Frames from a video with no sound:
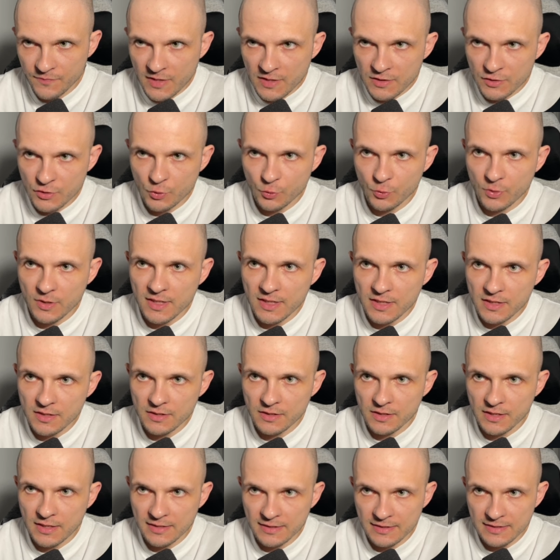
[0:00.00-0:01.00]
So here
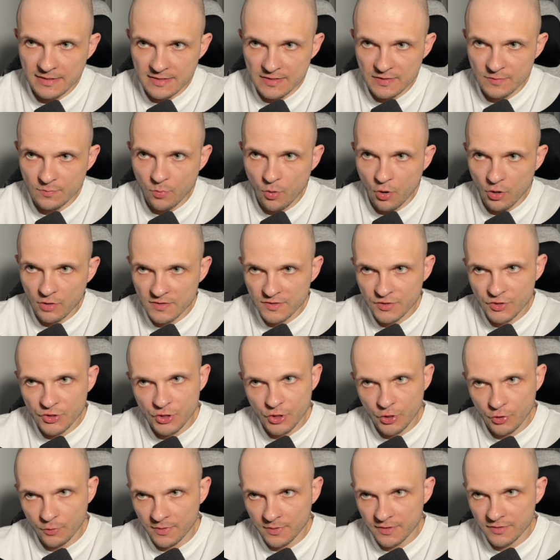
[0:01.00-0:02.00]
in this box
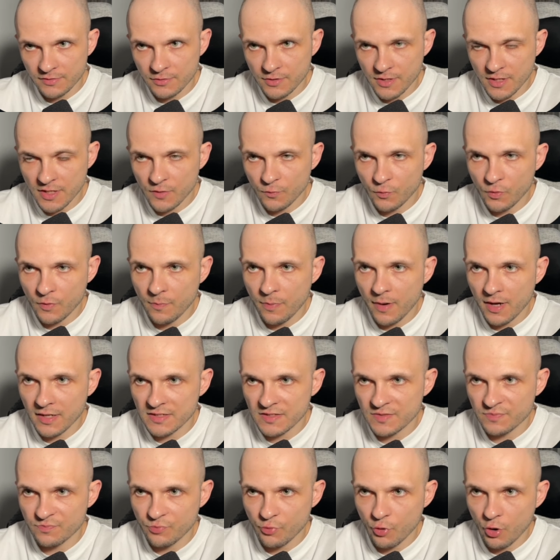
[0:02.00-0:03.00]
geometry we
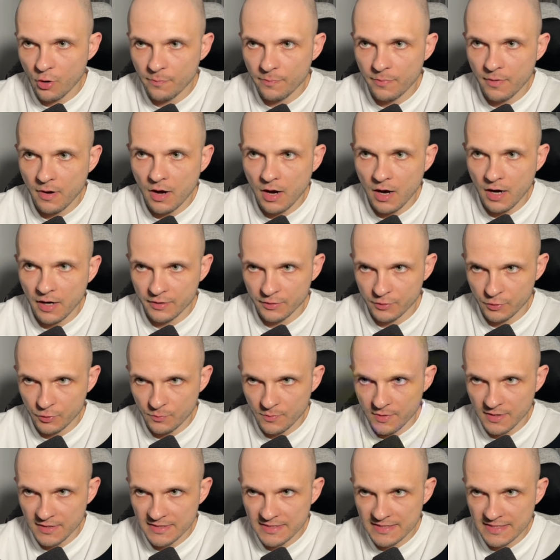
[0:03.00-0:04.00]
pass prop
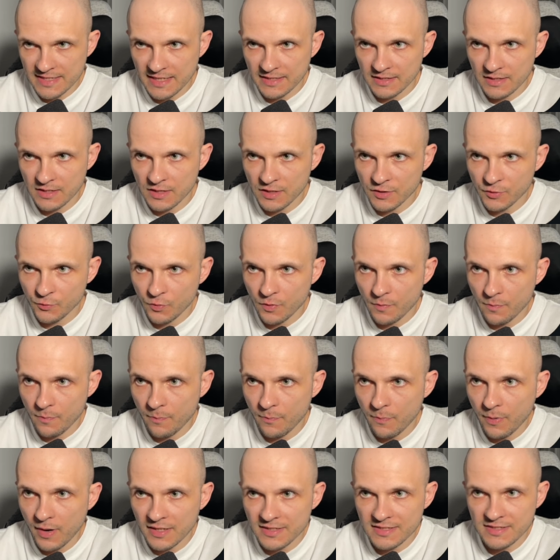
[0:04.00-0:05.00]
arguments, and here we
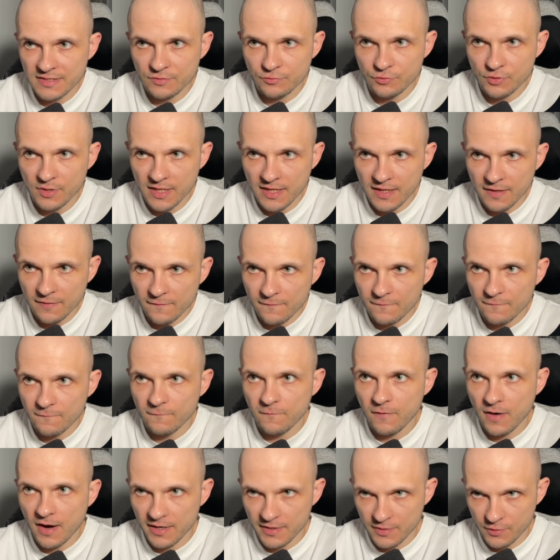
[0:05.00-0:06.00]
pass three
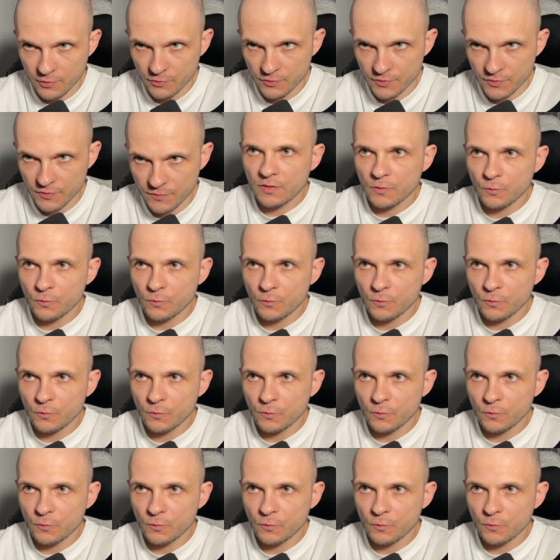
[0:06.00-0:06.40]
values,